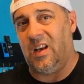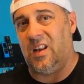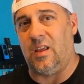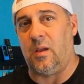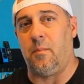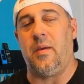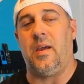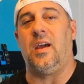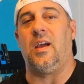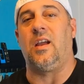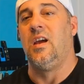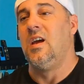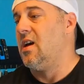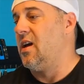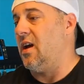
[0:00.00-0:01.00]
anything big.
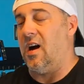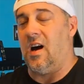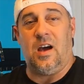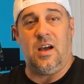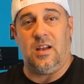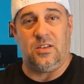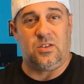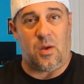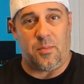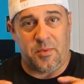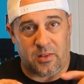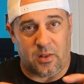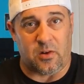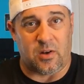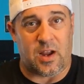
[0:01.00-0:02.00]
So I'm
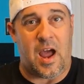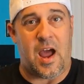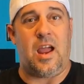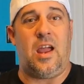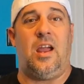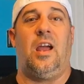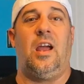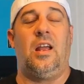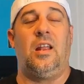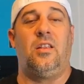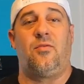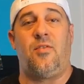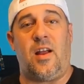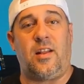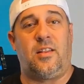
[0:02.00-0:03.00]
the little guy, and
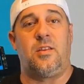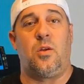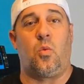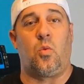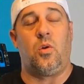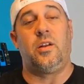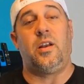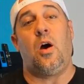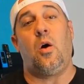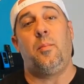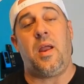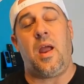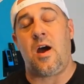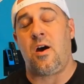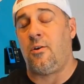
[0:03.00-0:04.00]
the fact that they were willing to
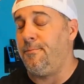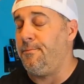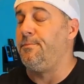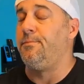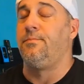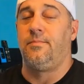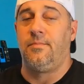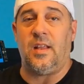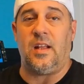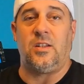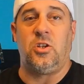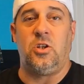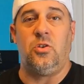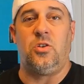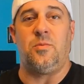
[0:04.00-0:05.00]
help me out,
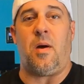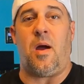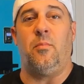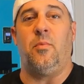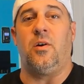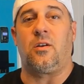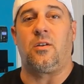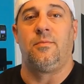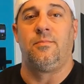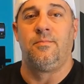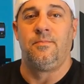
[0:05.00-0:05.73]
that's huge in my book.